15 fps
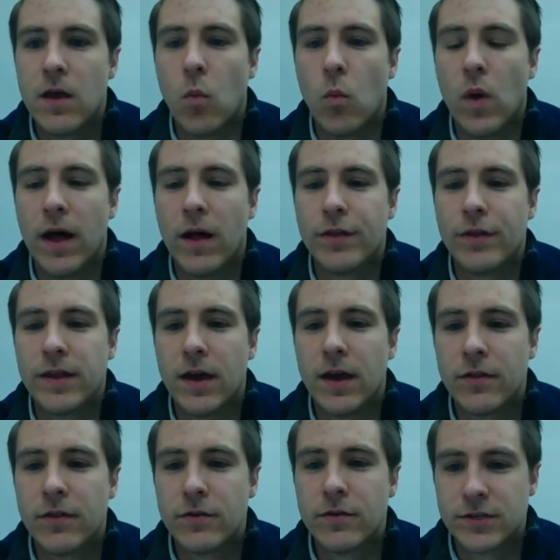while the
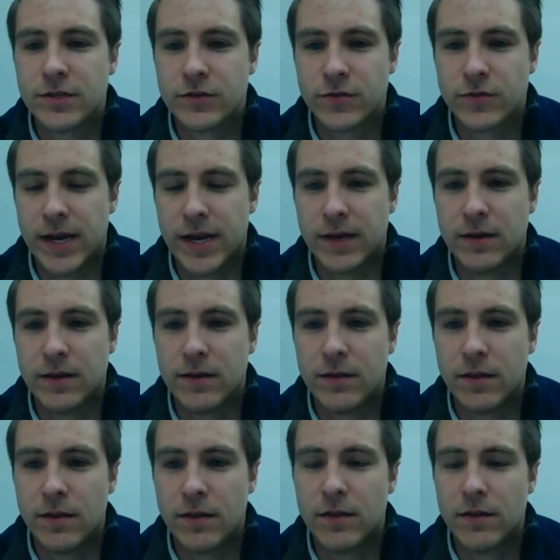other strand
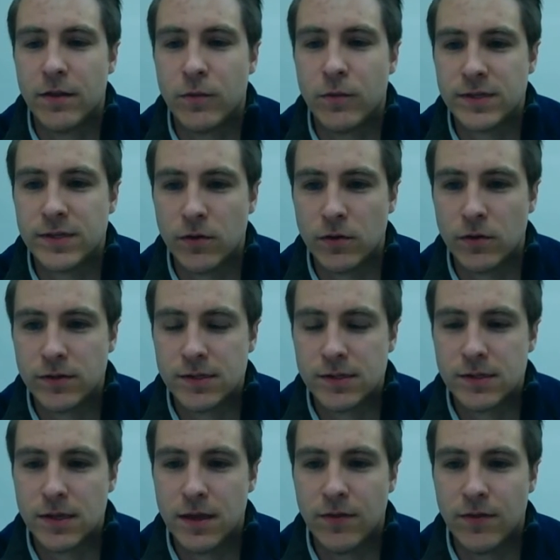that
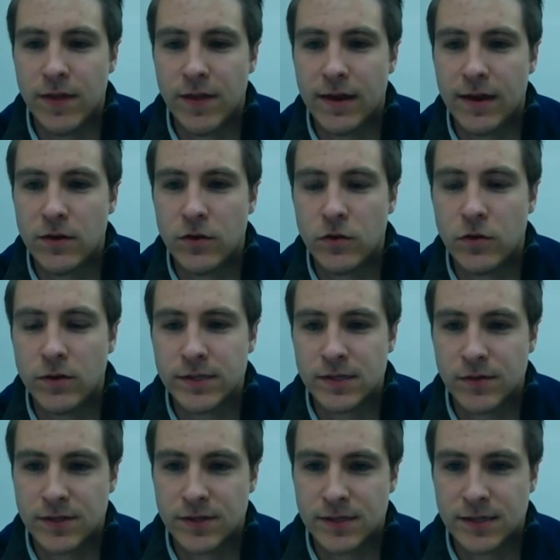results in that newly
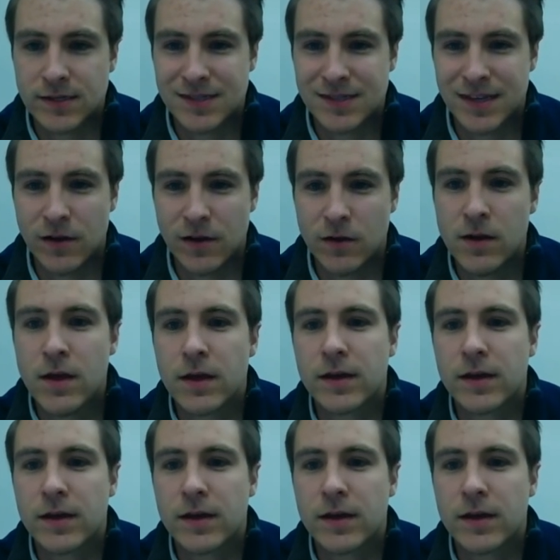synthesized cell